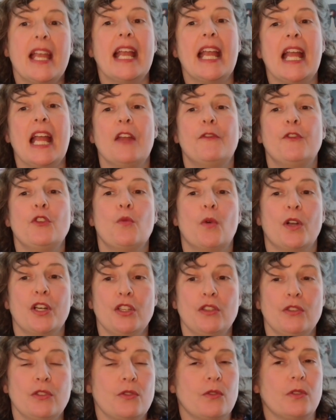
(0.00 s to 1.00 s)
If you want
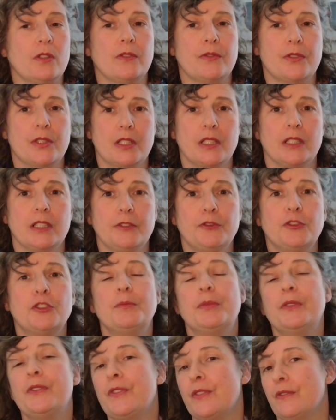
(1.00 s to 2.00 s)
to use all of the
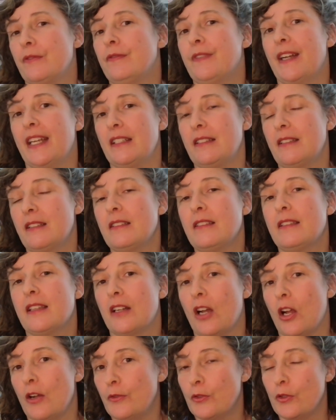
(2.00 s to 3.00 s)
deliverables and phases
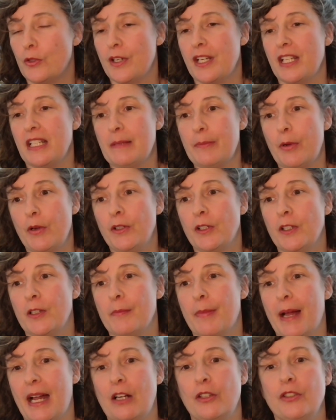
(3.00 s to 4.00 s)
that I've already spoken
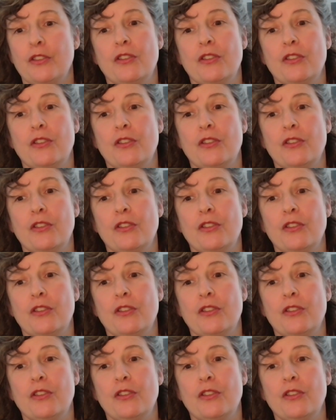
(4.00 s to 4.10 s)
about,